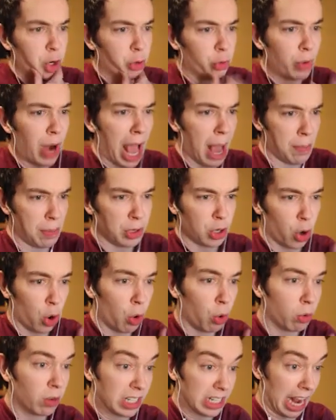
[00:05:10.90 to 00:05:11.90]
the rabbit
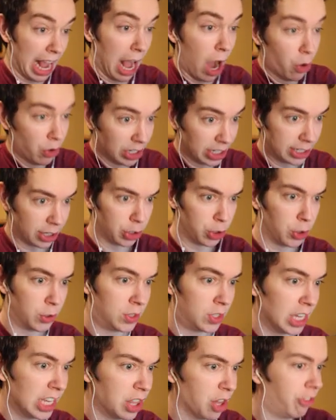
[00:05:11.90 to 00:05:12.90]
hole down until you
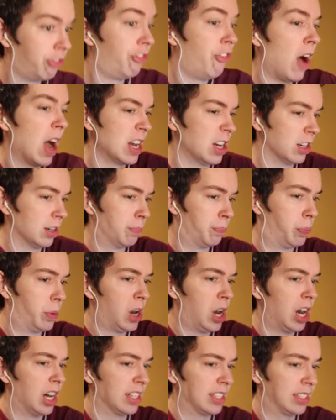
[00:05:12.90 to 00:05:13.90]
see the final
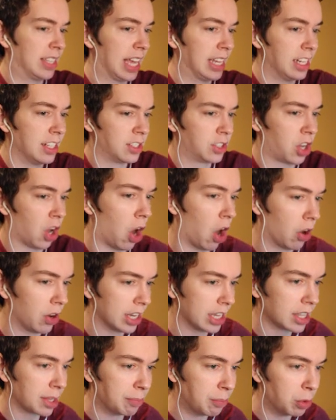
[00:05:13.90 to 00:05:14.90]
boss that is
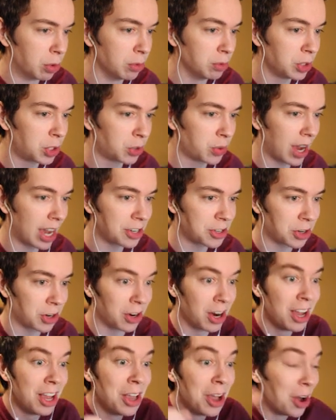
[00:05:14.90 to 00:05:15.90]
guarding the moon
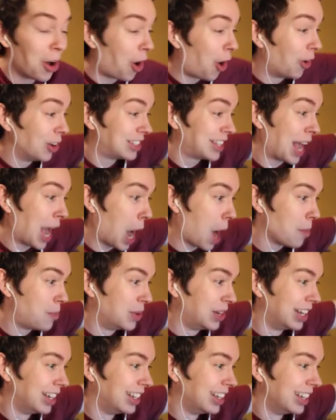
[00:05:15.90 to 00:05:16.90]
treasure. Oh, oh it's this
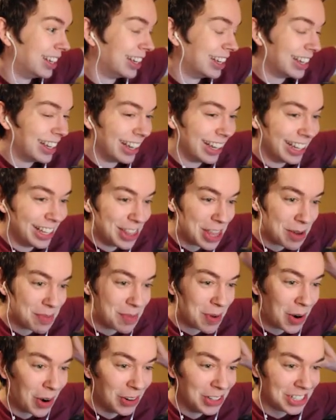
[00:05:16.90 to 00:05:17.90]
happening. Is it, dude? The
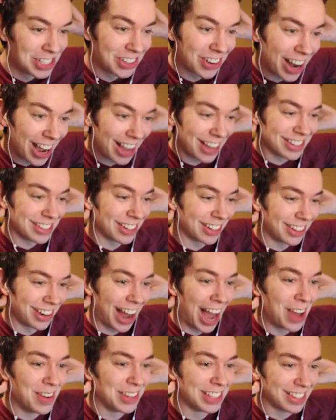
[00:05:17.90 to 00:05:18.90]
moon treasure.
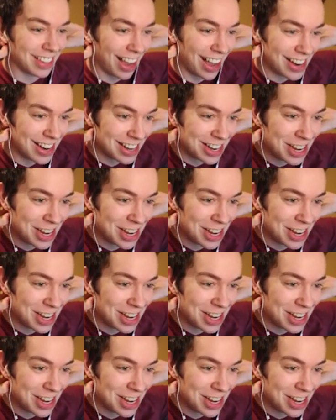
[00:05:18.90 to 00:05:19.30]
I'm excited.